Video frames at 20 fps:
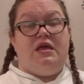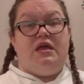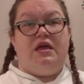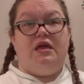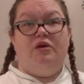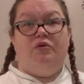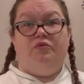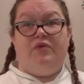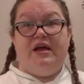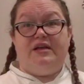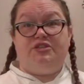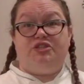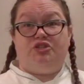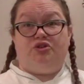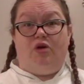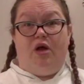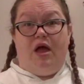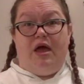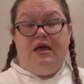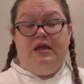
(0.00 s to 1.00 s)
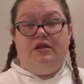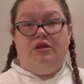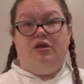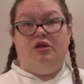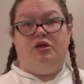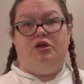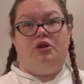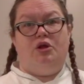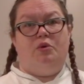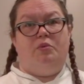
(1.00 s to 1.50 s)
In a
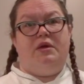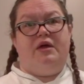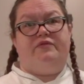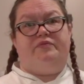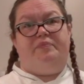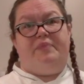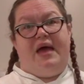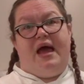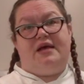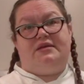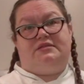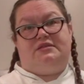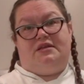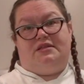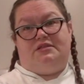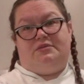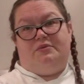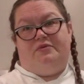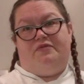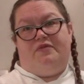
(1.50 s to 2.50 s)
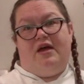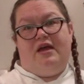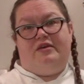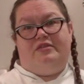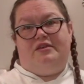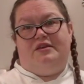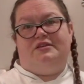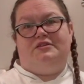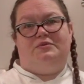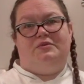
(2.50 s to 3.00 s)
restaurant, you know, we have baskets. We fry
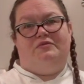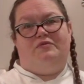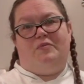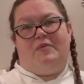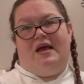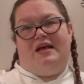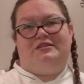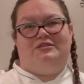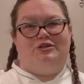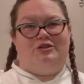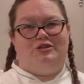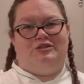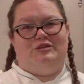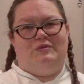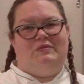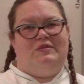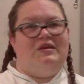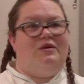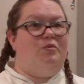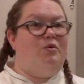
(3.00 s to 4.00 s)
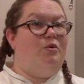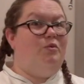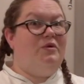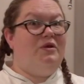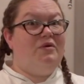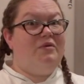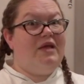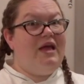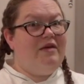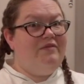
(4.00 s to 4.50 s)
things, we have a basket or something. Well, we
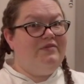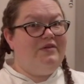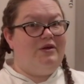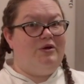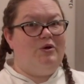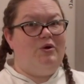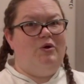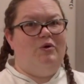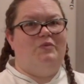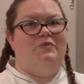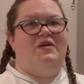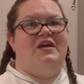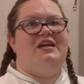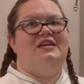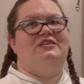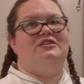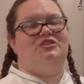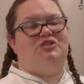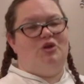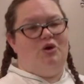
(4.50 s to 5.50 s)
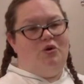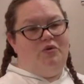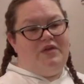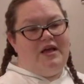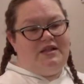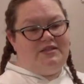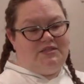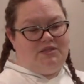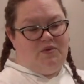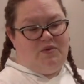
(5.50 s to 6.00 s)
don't have that at home, right? So
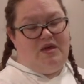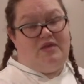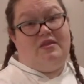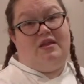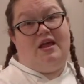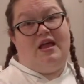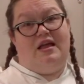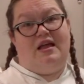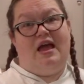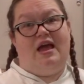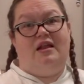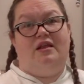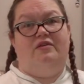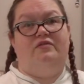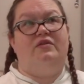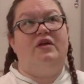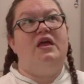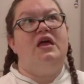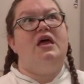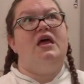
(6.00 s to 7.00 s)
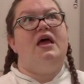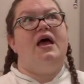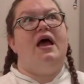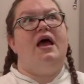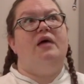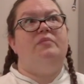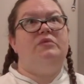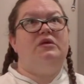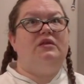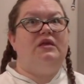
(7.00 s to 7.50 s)
that's the way that I kind of
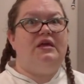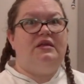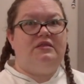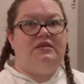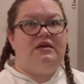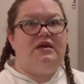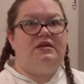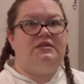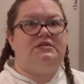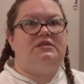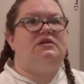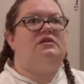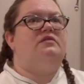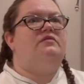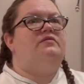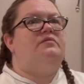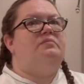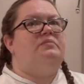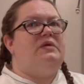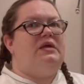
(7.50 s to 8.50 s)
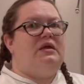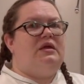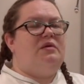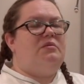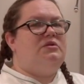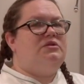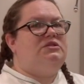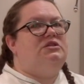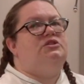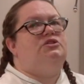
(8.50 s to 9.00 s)
emulate the idea of them being
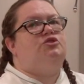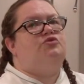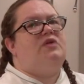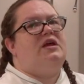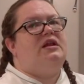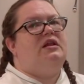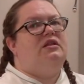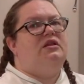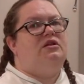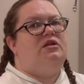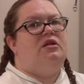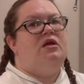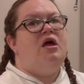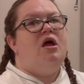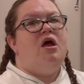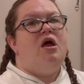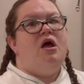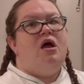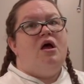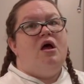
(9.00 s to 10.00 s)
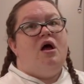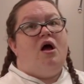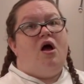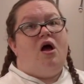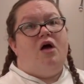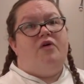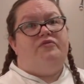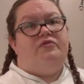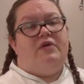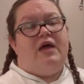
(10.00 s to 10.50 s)
able to drain a little
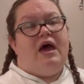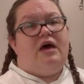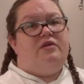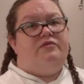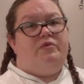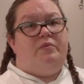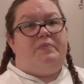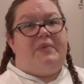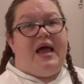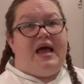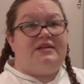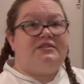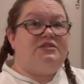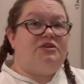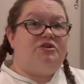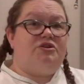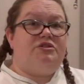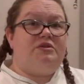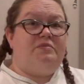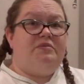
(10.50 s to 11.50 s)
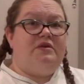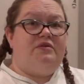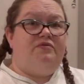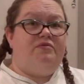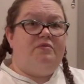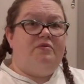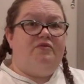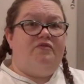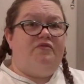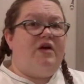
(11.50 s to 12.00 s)
off out of a basket or something
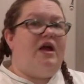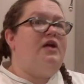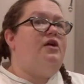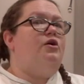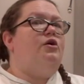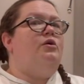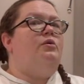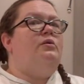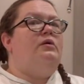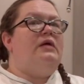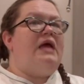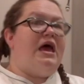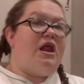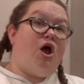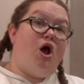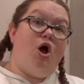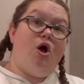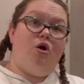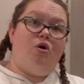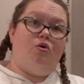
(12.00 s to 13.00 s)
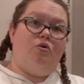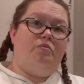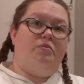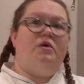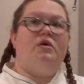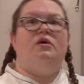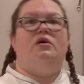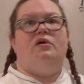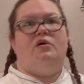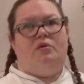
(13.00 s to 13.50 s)
from a fryer at home
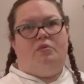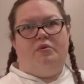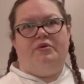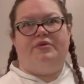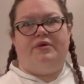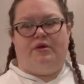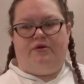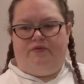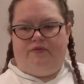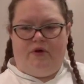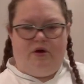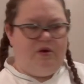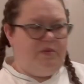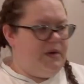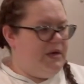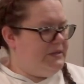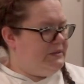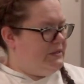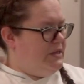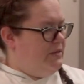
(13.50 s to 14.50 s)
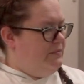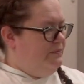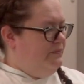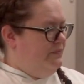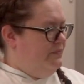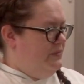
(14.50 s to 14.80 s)
without a fryer basket.